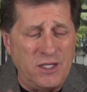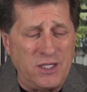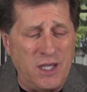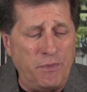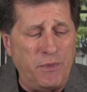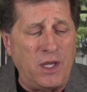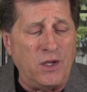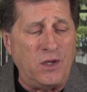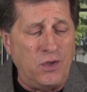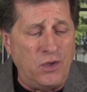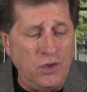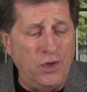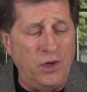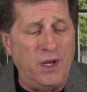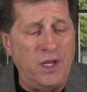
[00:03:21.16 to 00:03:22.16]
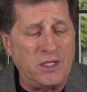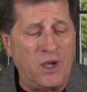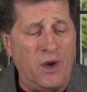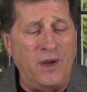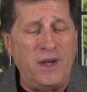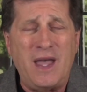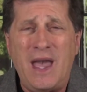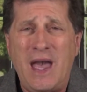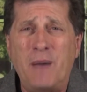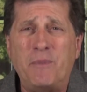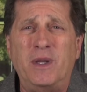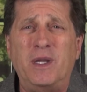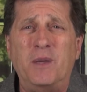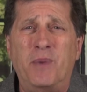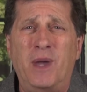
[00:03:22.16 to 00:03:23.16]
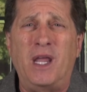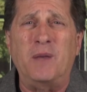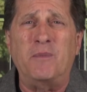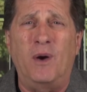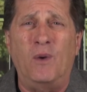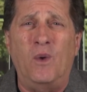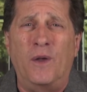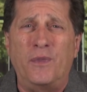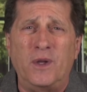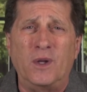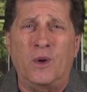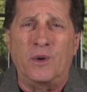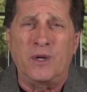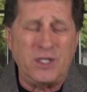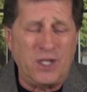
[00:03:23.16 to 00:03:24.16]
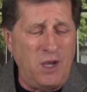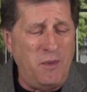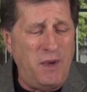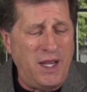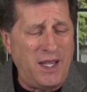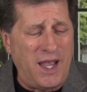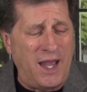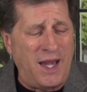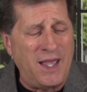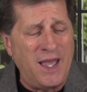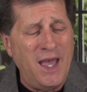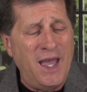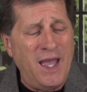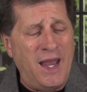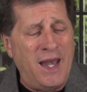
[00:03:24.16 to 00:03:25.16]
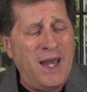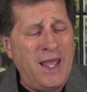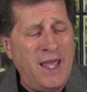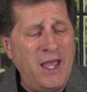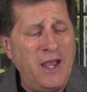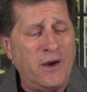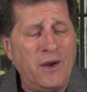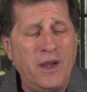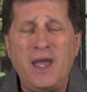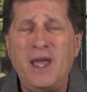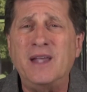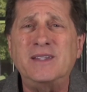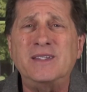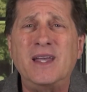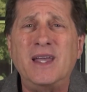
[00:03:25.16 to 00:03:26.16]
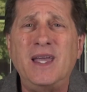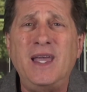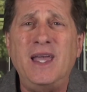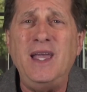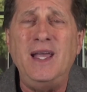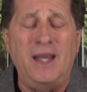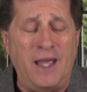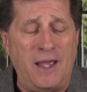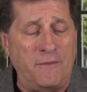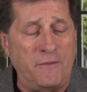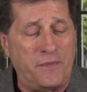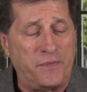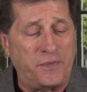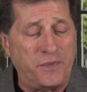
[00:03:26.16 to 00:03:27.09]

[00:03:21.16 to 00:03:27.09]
Something good is going to happen depending upon what the Lord is communicating, and here it's healing.